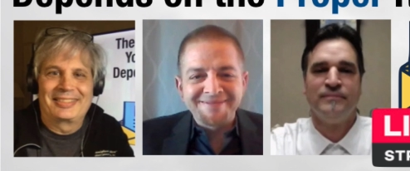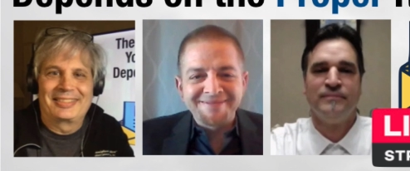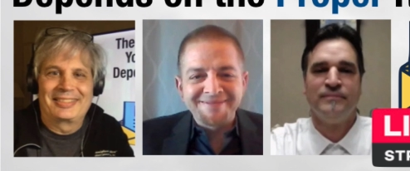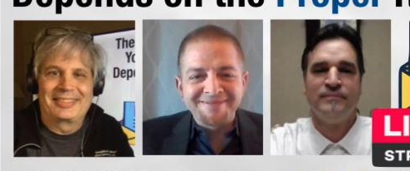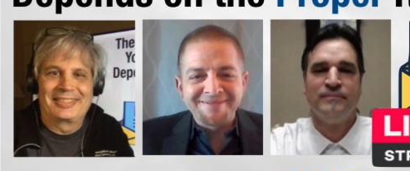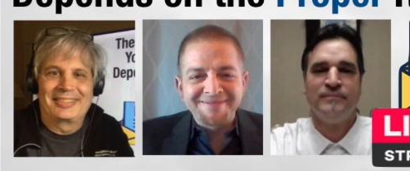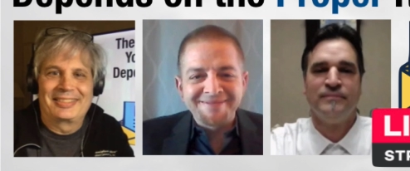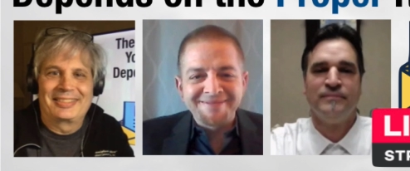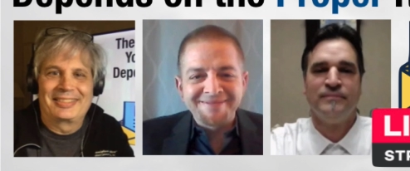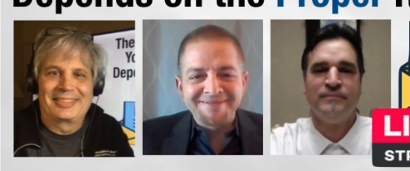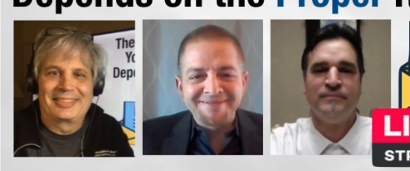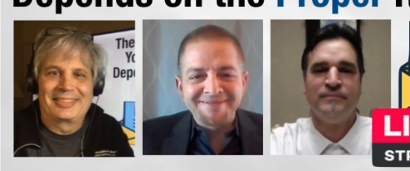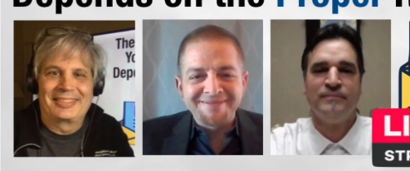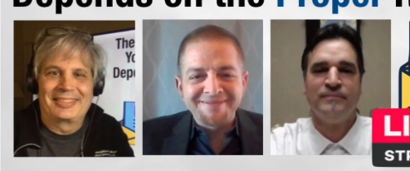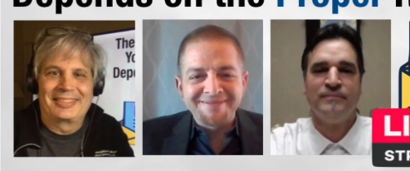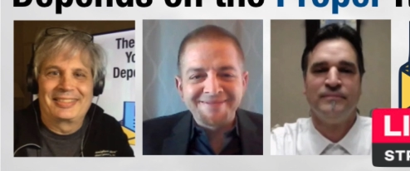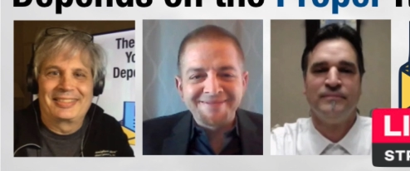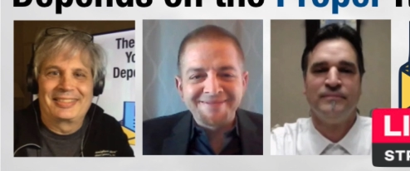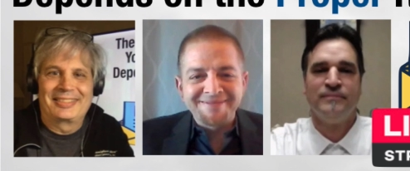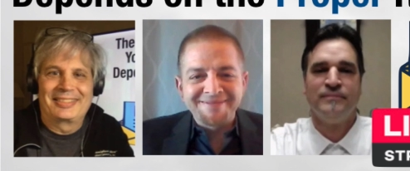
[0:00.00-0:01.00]

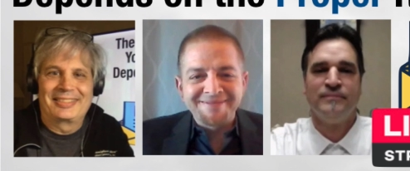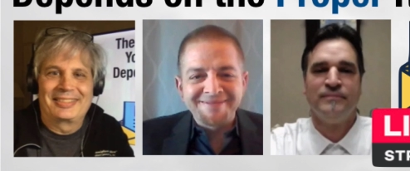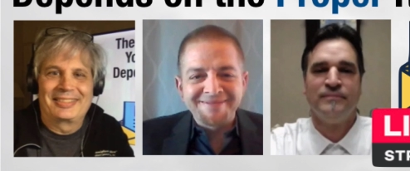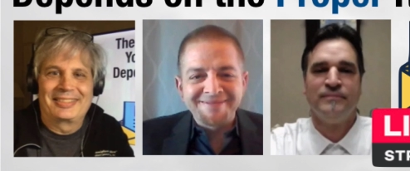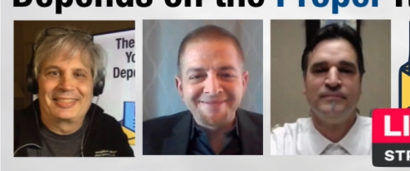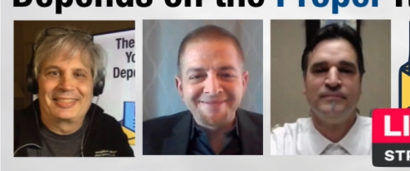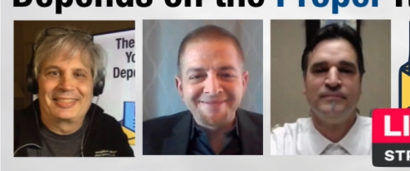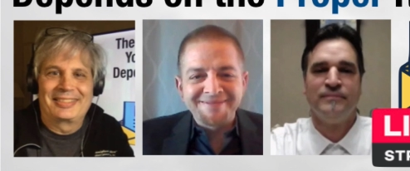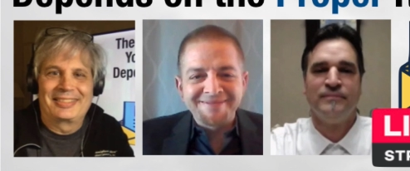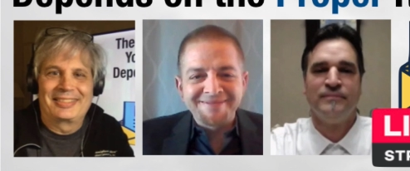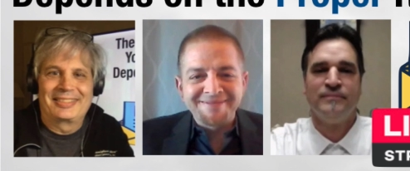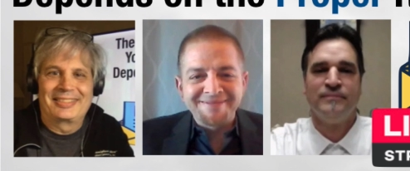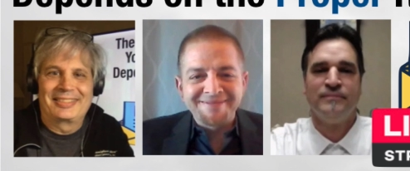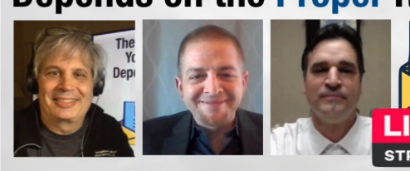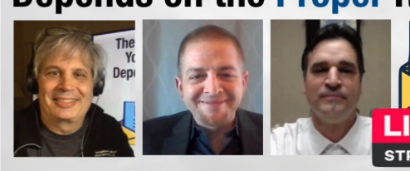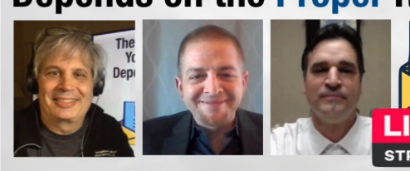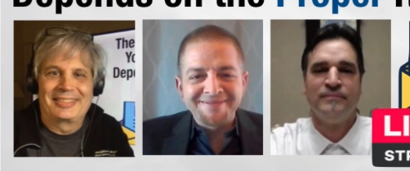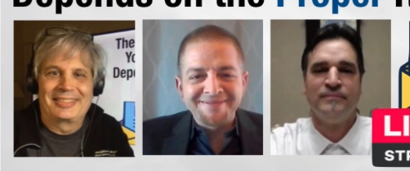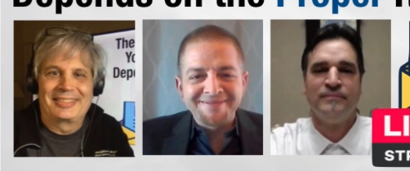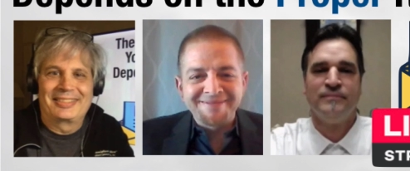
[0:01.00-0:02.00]

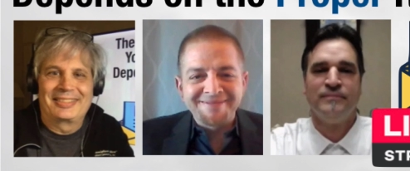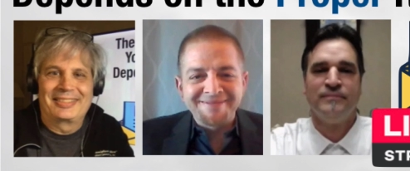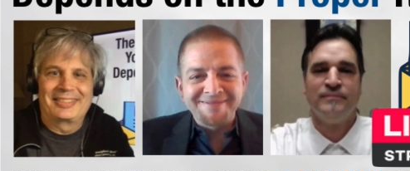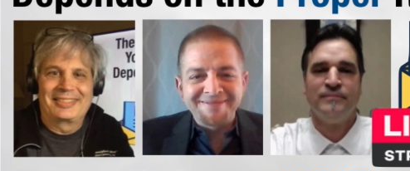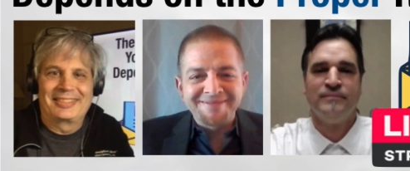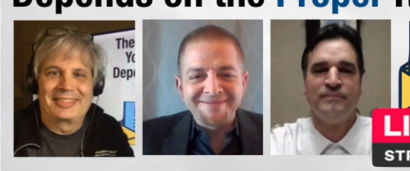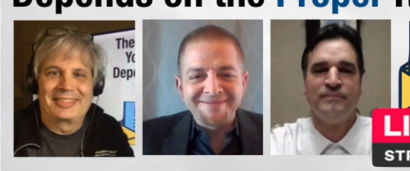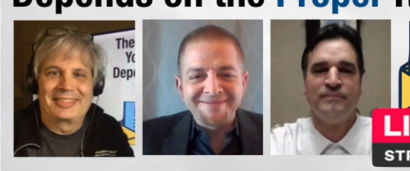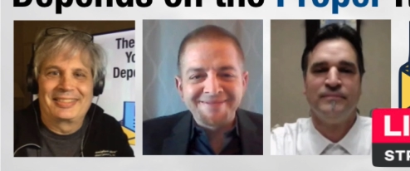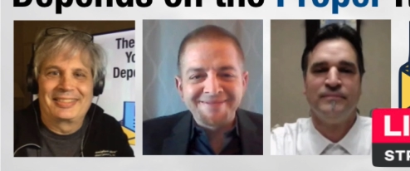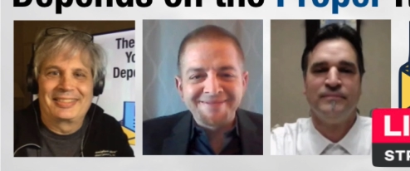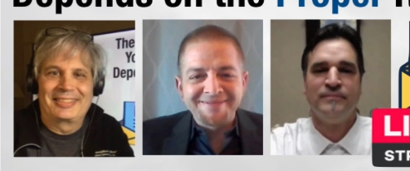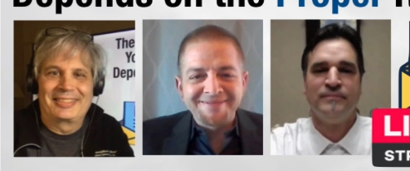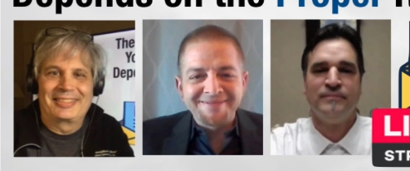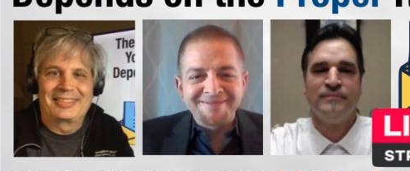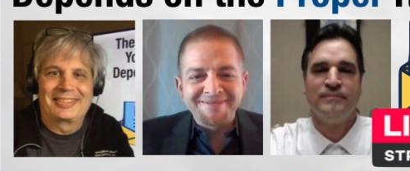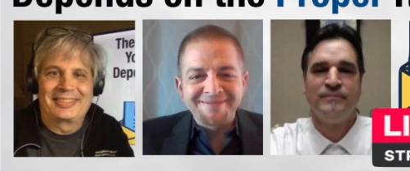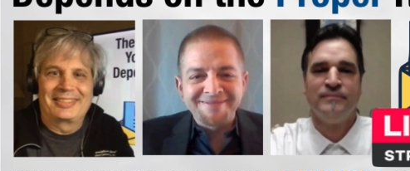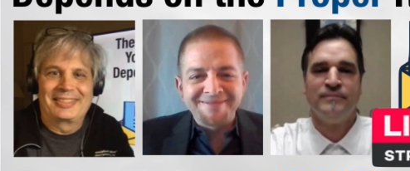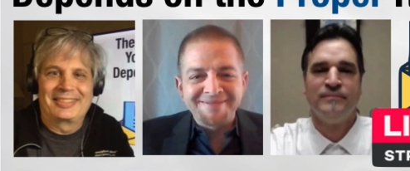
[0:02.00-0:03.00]

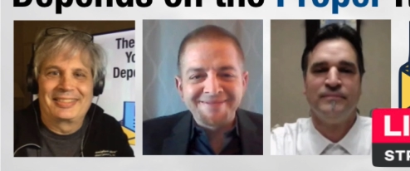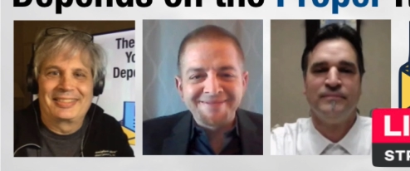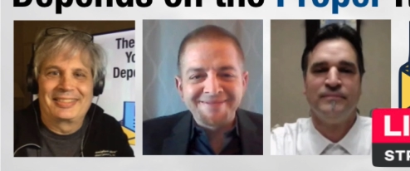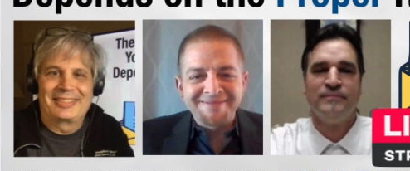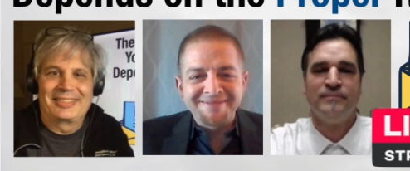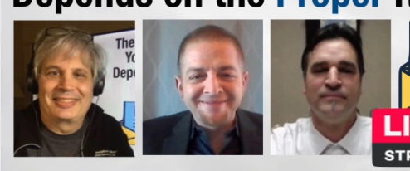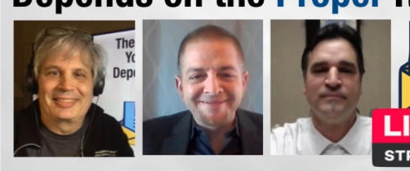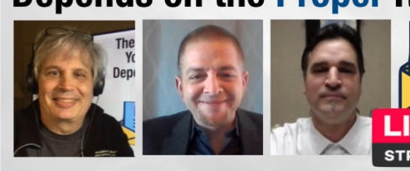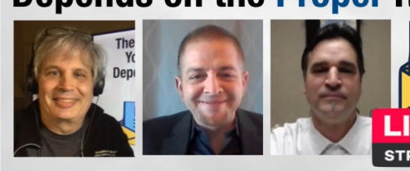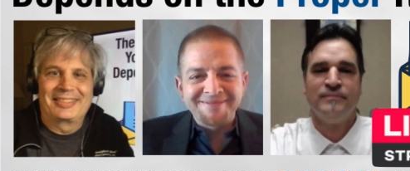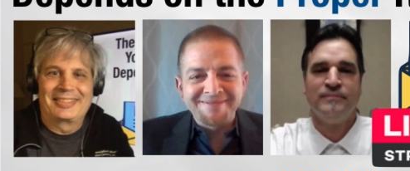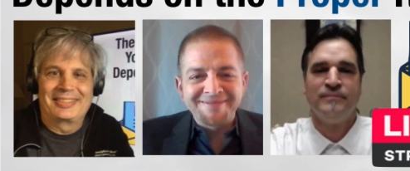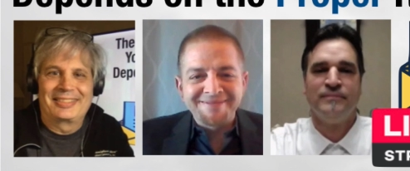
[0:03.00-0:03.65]
[no speech]